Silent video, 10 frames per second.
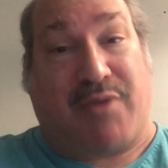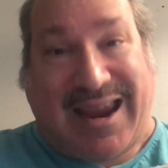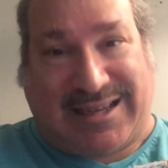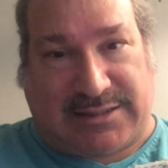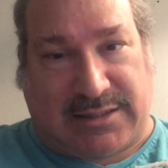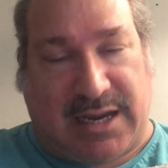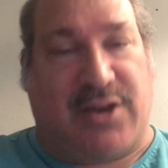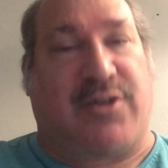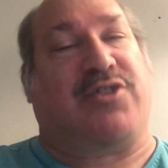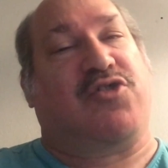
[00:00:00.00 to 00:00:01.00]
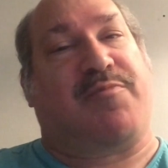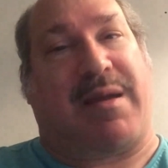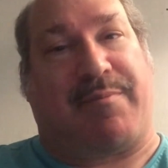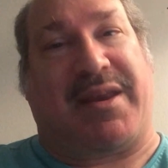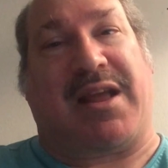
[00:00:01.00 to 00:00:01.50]
breaks, and you can do it
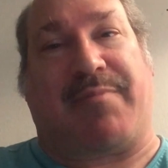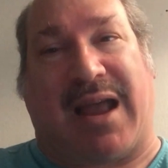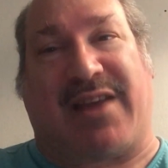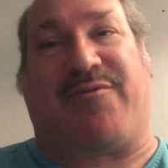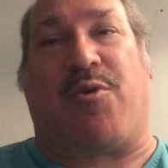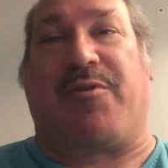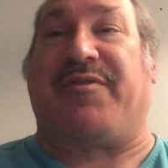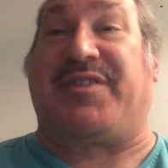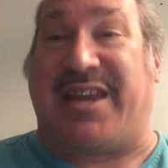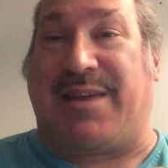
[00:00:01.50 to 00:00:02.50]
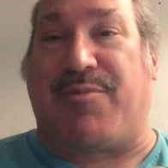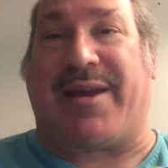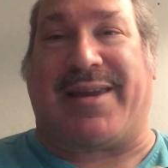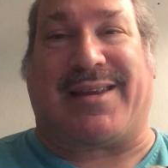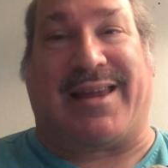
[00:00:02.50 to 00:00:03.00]
by bending it back and forth and fatigue
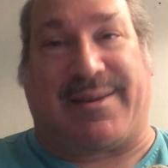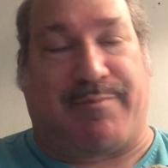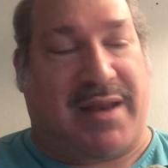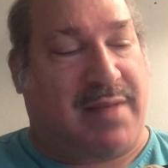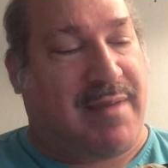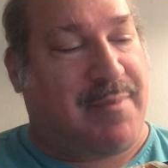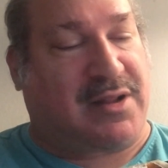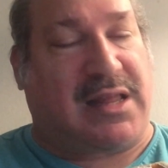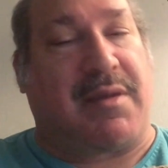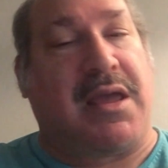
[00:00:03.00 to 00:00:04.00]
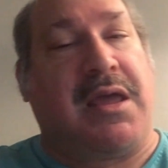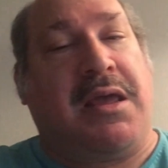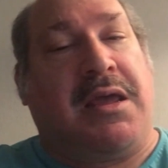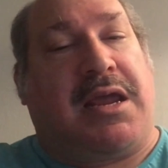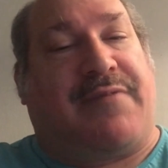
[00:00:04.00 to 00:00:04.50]
breaking it like bending a paper clip,
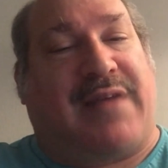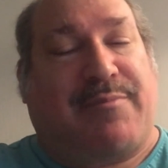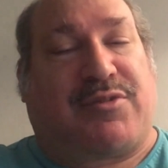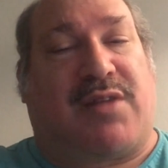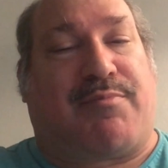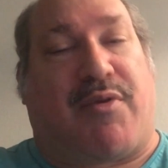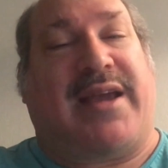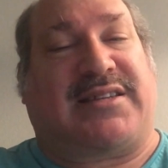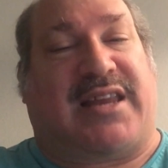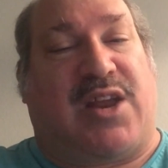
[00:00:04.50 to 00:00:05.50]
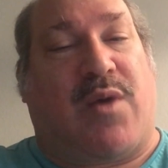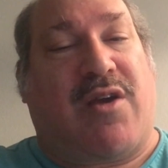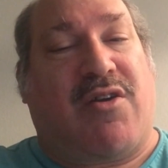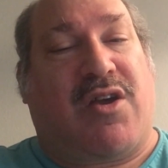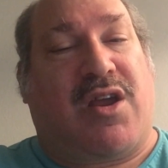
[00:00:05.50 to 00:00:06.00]
if that tongue breaks
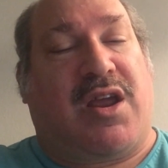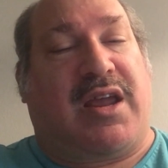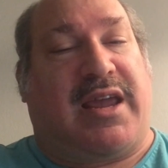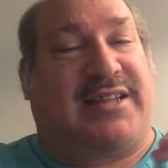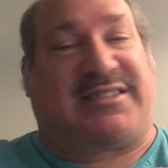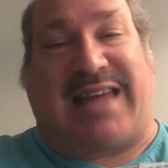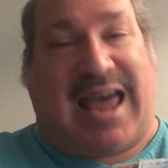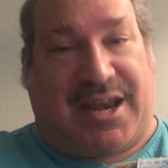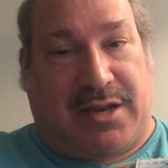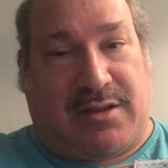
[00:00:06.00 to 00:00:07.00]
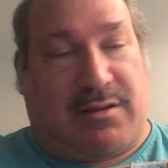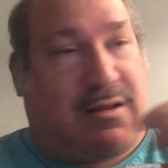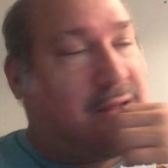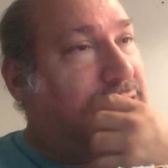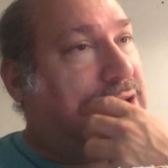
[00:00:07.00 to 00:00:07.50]
anywhere, it's dead.
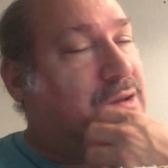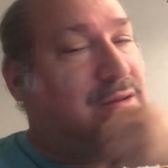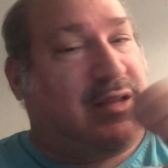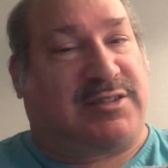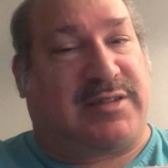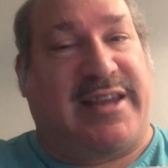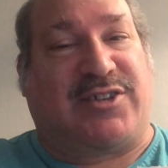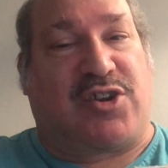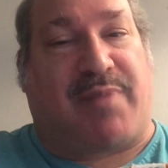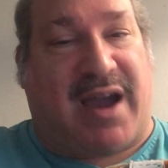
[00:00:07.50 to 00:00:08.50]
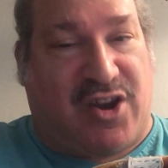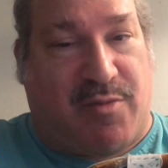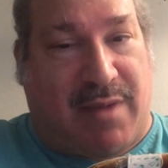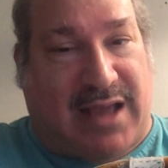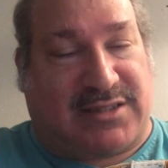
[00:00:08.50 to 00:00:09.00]
It's easier to buy a new
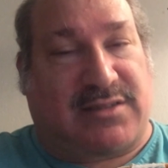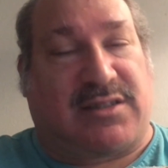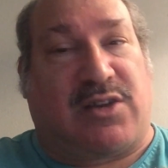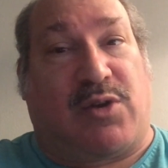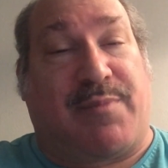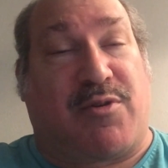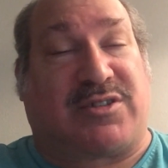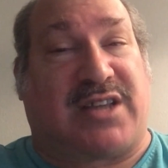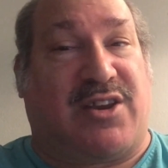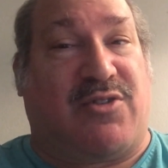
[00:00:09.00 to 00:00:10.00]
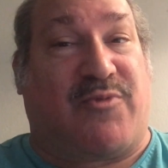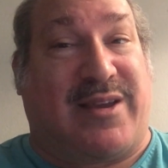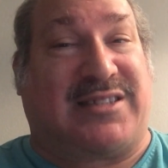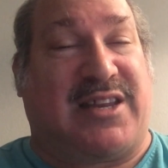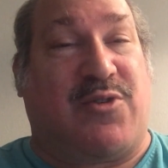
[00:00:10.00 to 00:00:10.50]
mask. The only person I knew
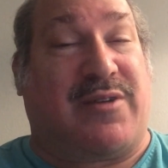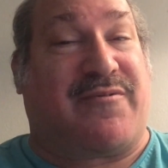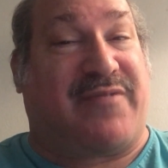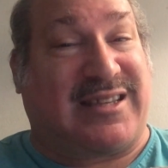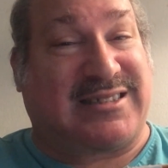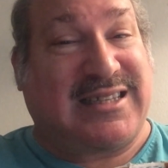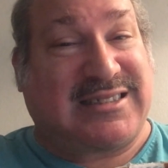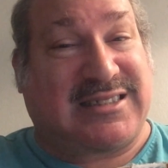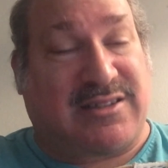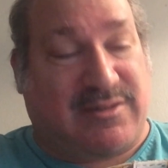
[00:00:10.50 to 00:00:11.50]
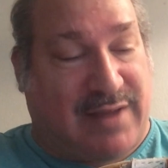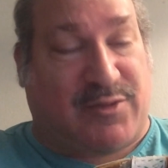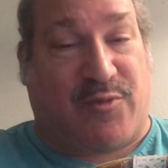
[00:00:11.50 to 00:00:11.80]
recently who could fix this, have to